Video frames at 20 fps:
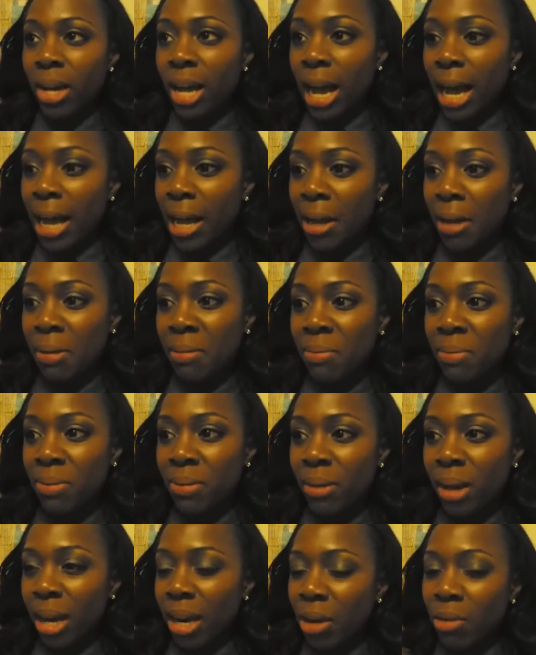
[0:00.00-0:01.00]
I
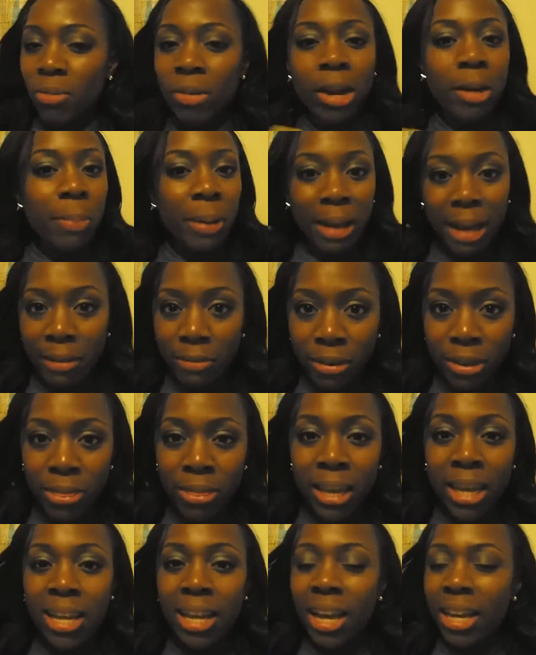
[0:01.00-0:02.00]
don't write about
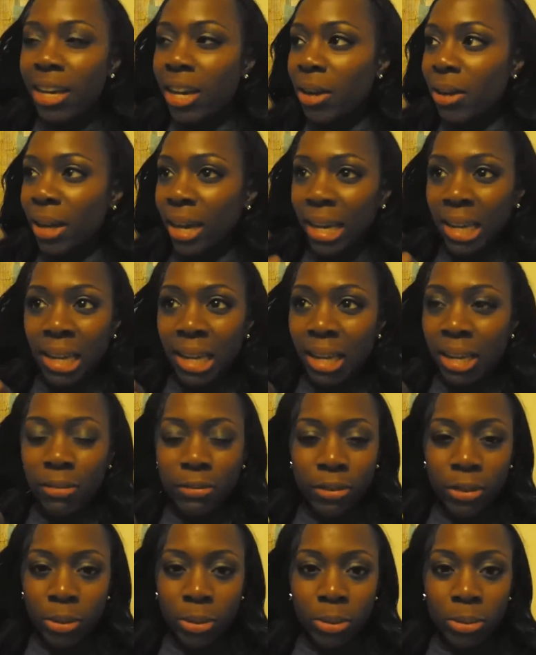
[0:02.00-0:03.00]
everything. I know, like, if
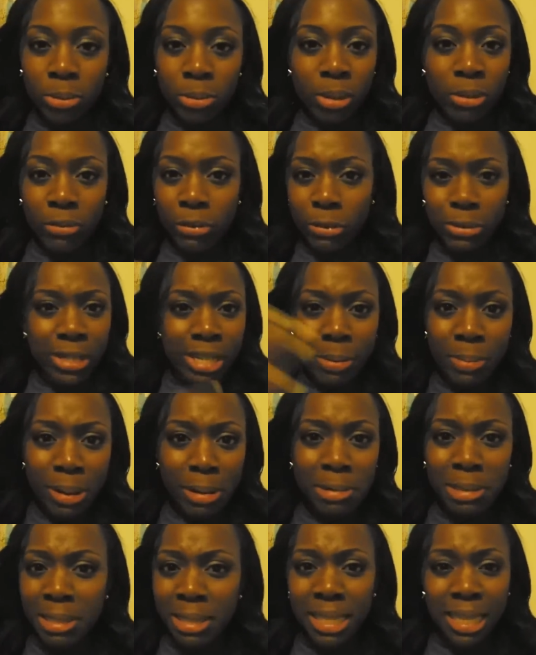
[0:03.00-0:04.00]
you see about
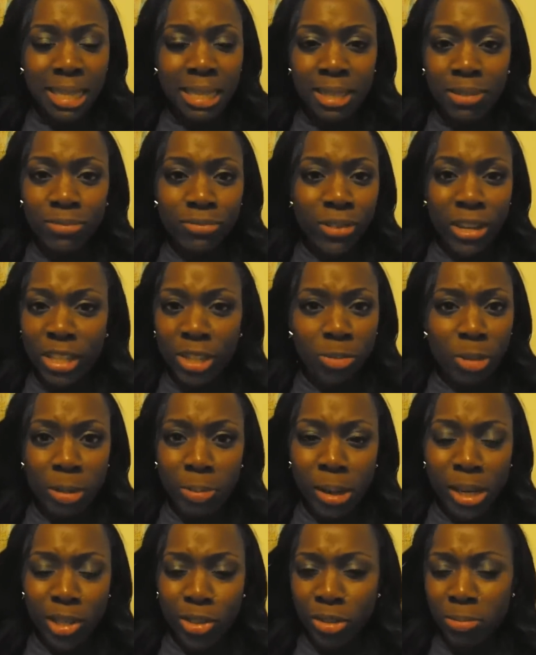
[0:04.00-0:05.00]
6 Fashion Week
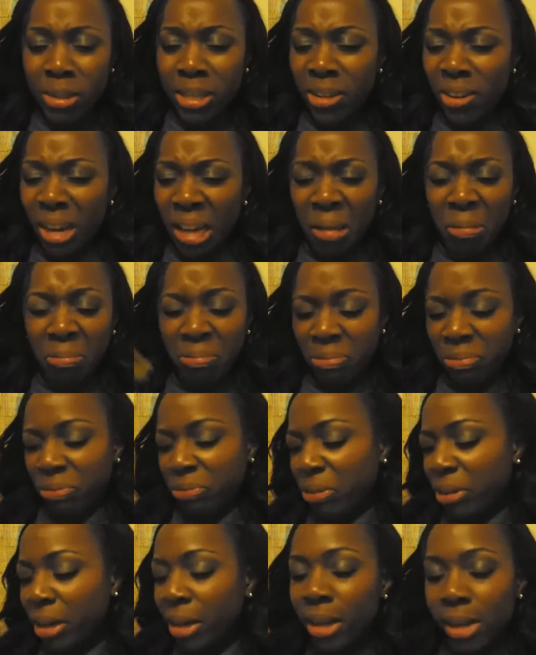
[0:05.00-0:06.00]
posts from me, you're like,
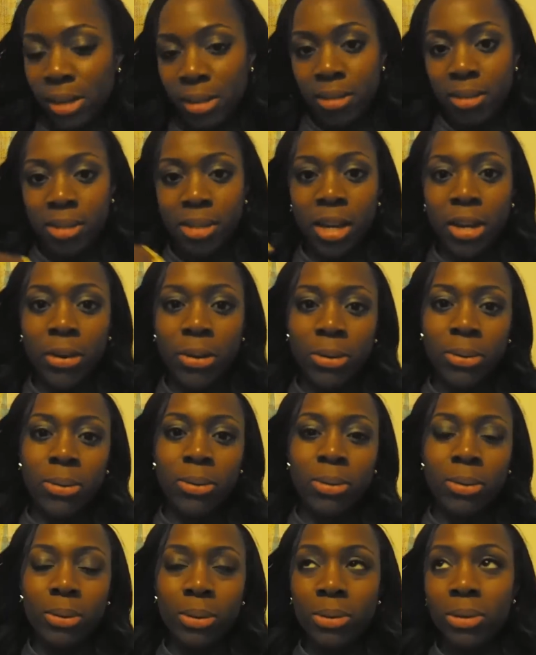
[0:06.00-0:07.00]
pff.
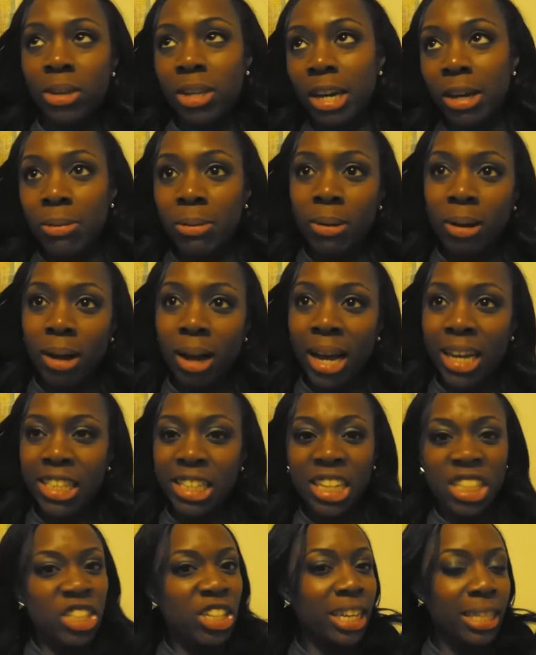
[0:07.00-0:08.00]
So, you know, I
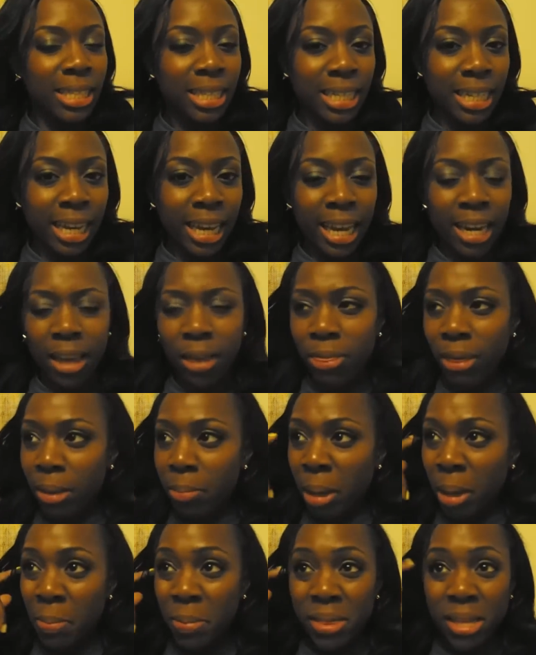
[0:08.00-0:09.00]
digest it and I think
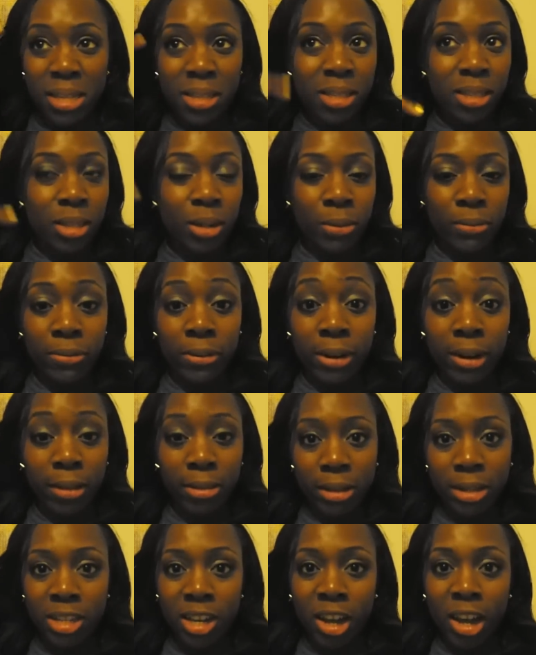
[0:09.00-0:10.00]
maybe this is good for
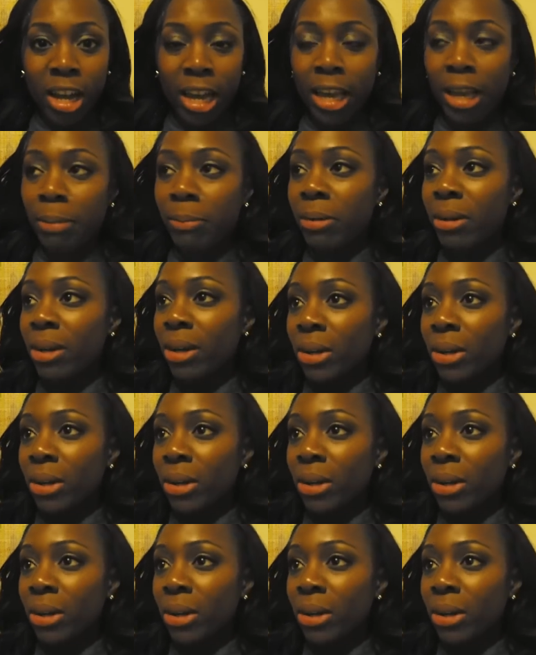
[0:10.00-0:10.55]
another time.